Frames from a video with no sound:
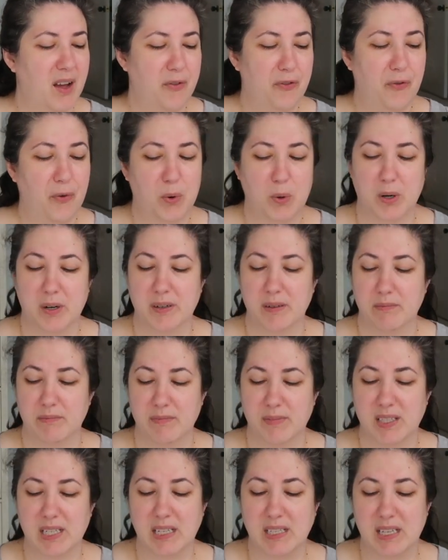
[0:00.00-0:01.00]
for
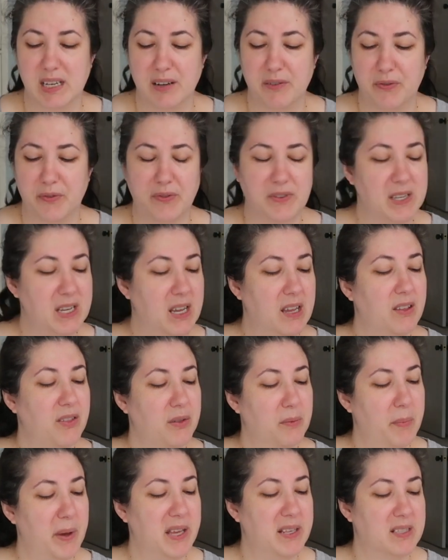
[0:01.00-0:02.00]
sensitive
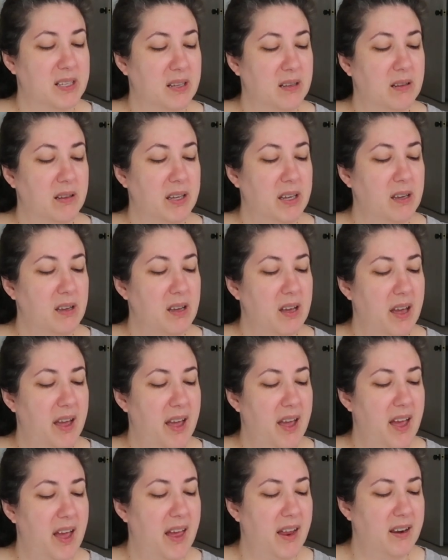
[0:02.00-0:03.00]
teeth, basically,
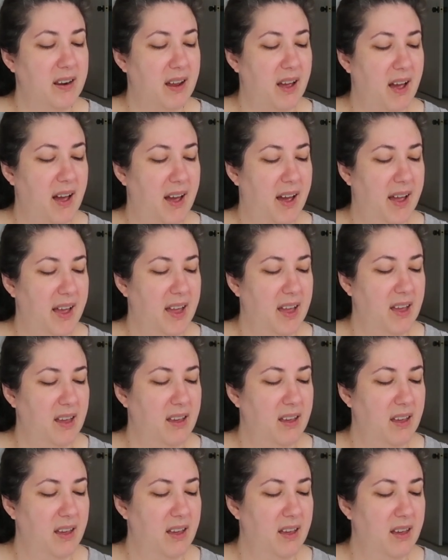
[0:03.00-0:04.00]
and
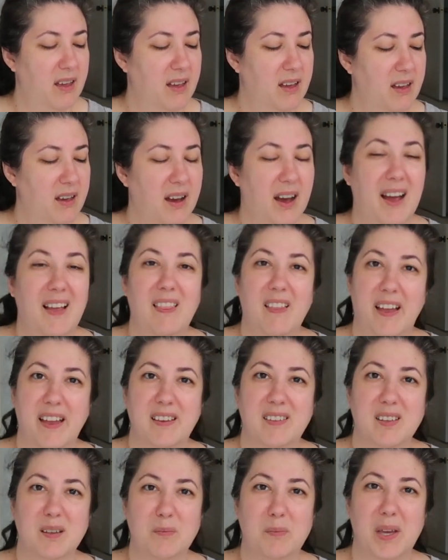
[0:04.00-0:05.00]
I
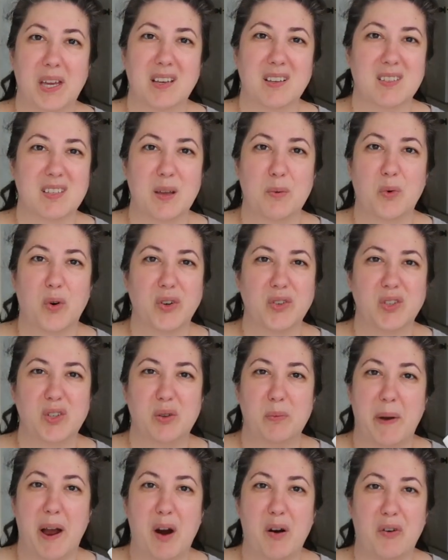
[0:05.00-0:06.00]
liked them because they weren't
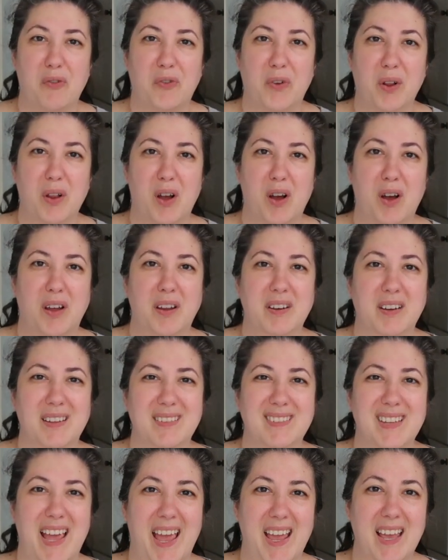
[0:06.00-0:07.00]
too powerful on
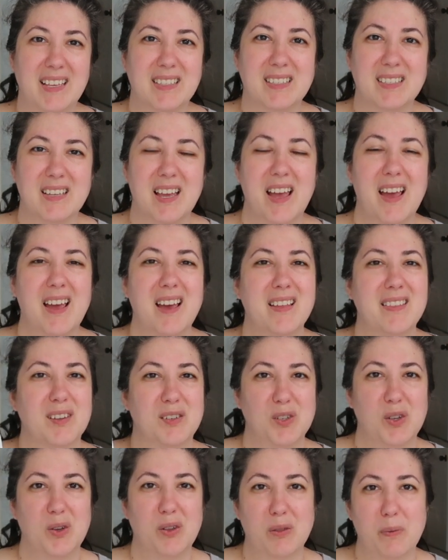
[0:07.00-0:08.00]
taste. The
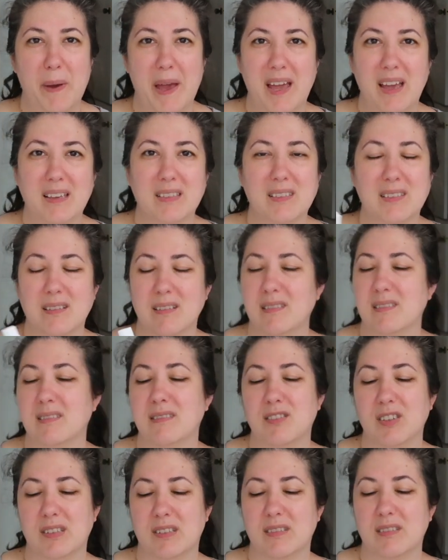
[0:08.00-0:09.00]
toothpaste
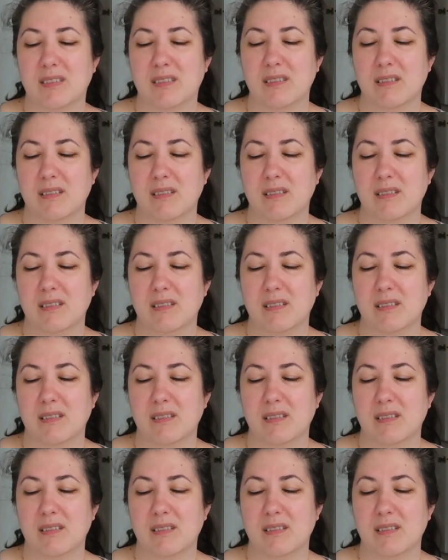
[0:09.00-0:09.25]
just